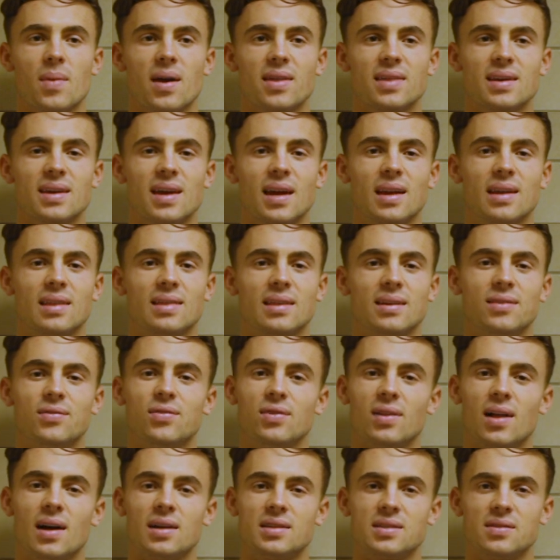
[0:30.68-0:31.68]
I think anything
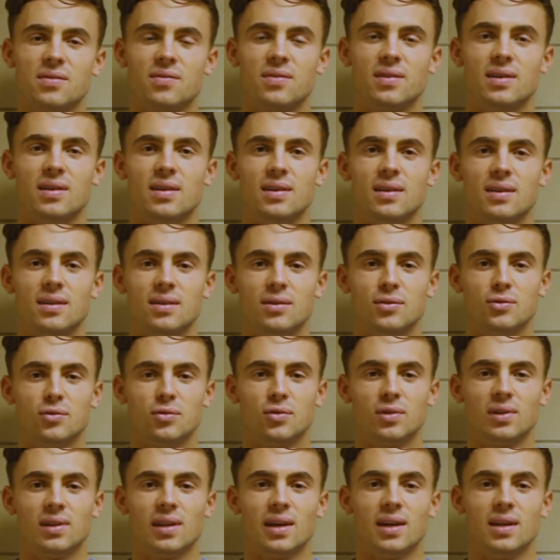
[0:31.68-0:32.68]
philosophy
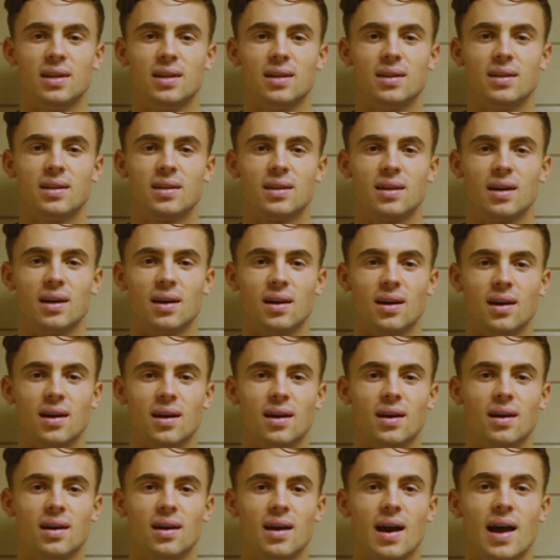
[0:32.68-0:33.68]
related,
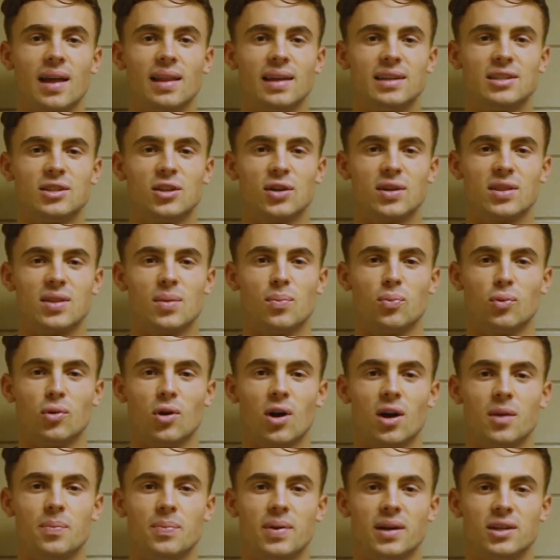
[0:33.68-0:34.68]
I like to look at the
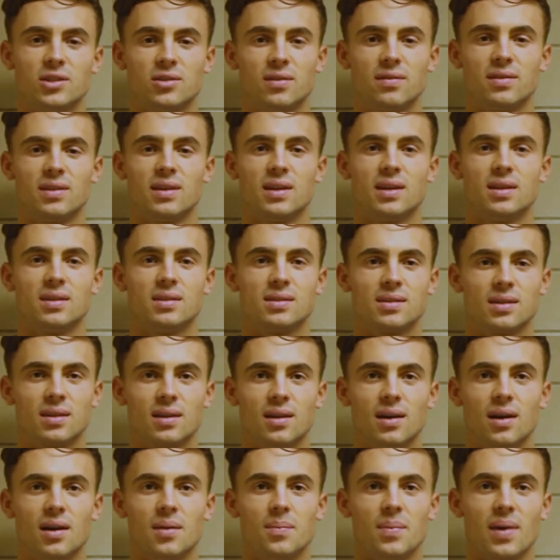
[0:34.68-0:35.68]
broad picture of things.
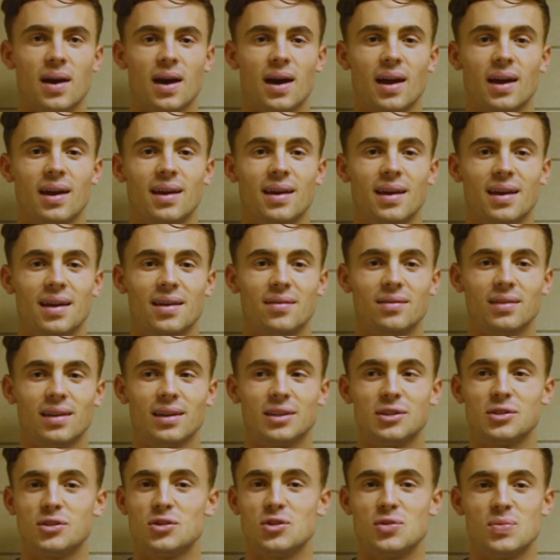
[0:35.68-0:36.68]
I have
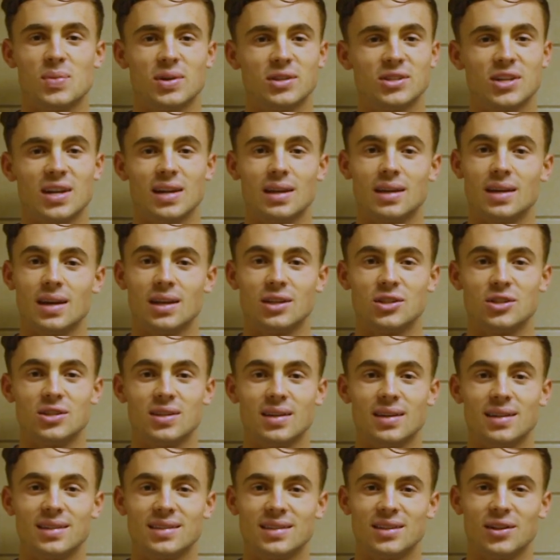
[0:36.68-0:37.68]
like too much
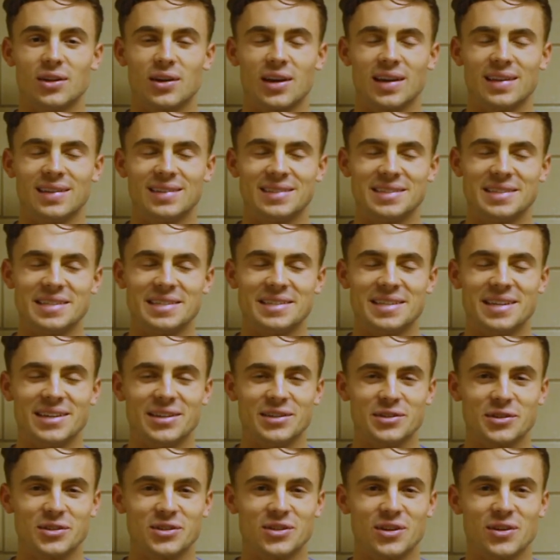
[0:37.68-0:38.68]
ADHD to look at
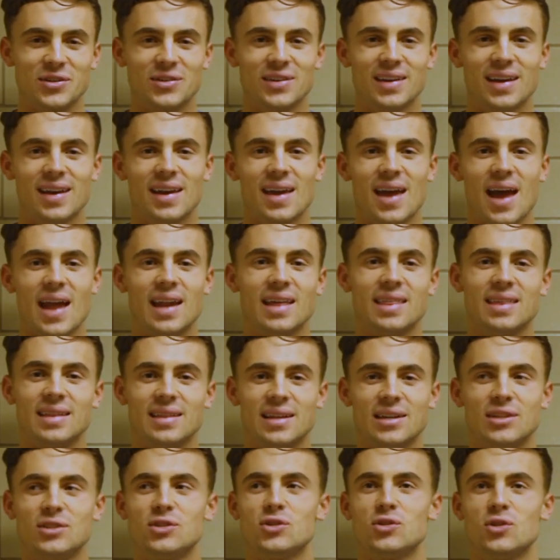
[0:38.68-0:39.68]
details, so
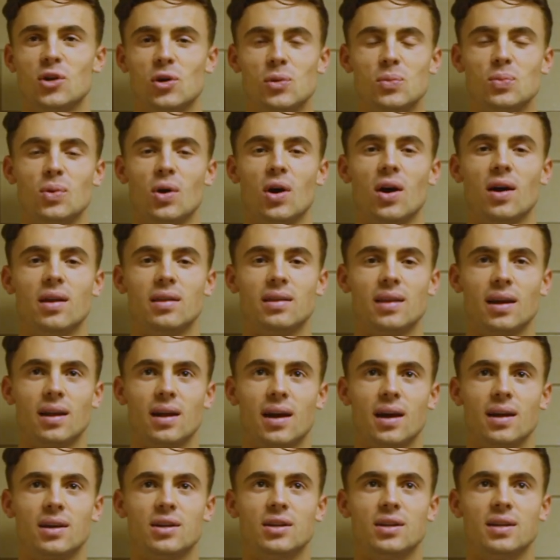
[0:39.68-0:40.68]
anything that is so broad
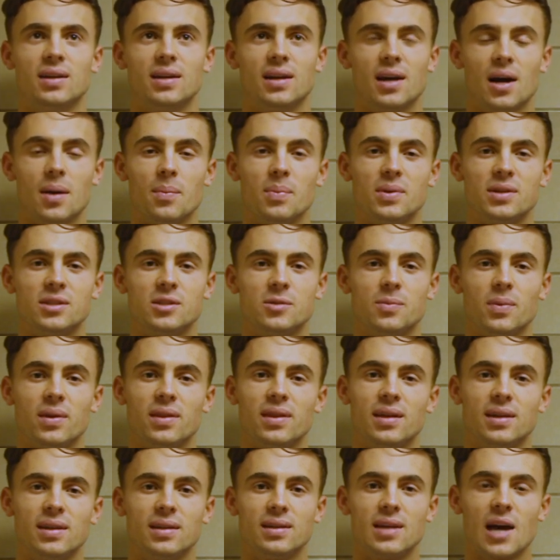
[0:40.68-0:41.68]
that I could encompass
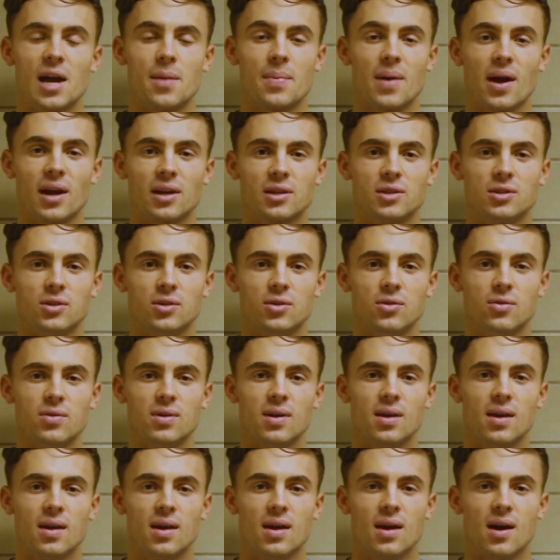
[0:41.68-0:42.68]
but then tie back
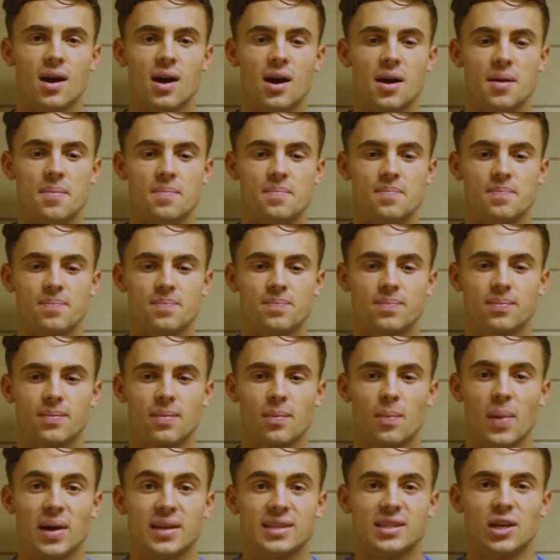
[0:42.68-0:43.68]
to
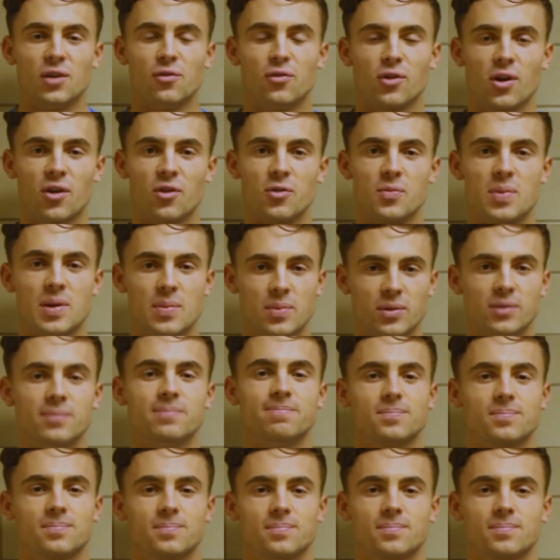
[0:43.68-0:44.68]
myself or other people.